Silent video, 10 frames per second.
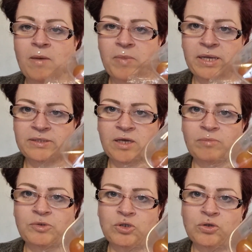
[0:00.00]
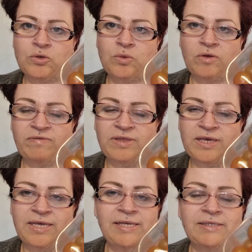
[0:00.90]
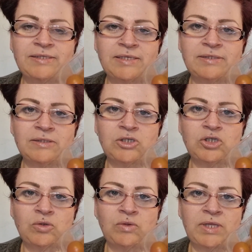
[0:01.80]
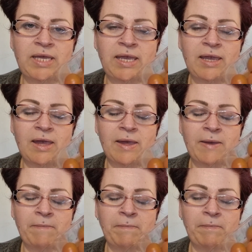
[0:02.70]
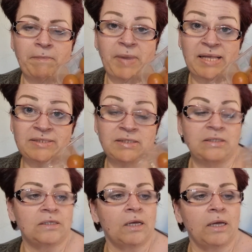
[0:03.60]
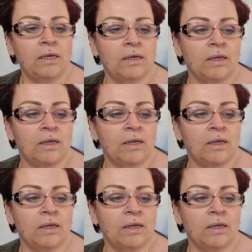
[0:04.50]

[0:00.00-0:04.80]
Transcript: Picked up two of these. These are to do the pasta tonight.